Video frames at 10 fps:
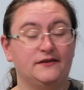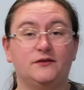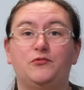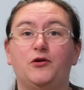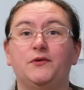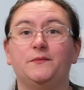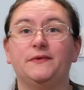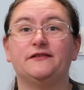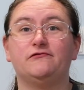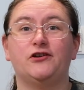The problem
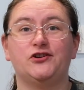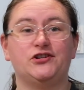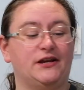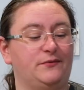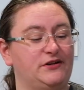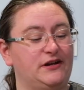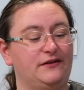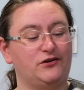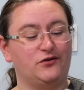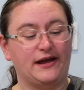with crocheting when you have
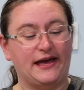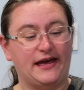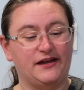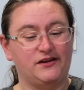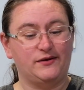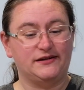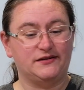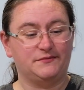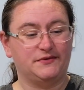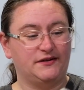long hair, you end
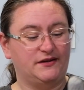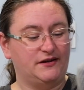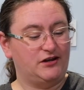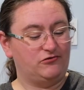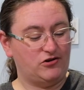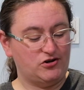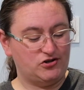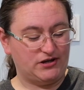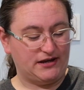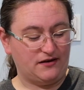up
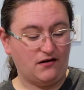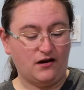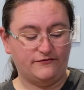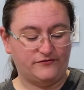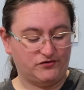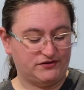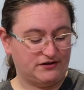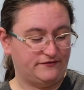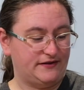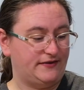crocheting half of
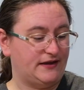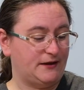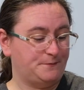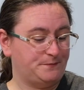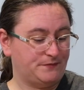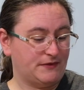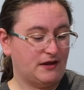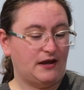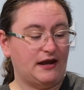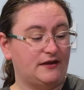yourself in there.
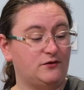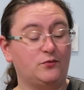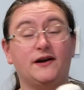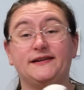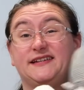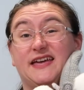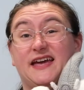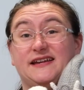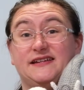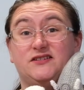And the white
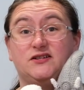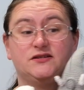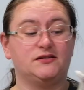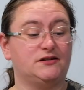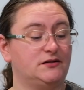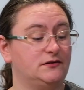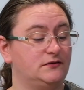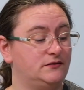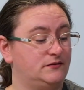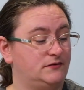again is just
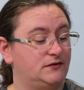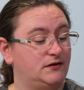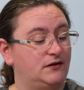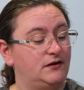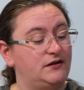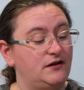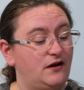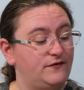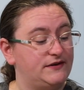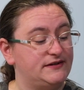
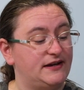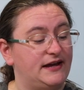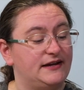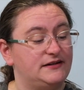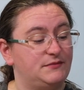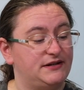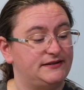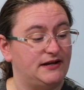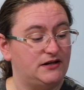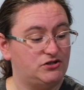yarn that I had in my
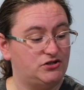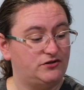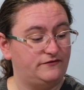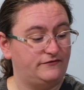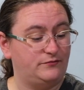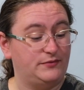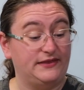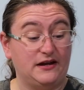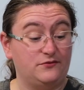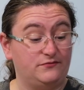stash
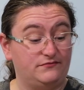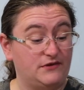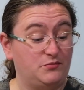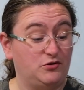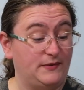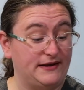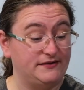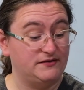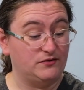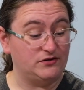without a ball band,
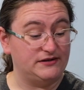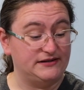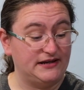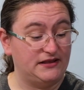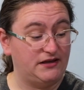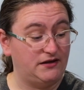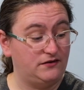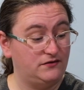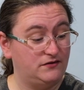so I couldn't tell you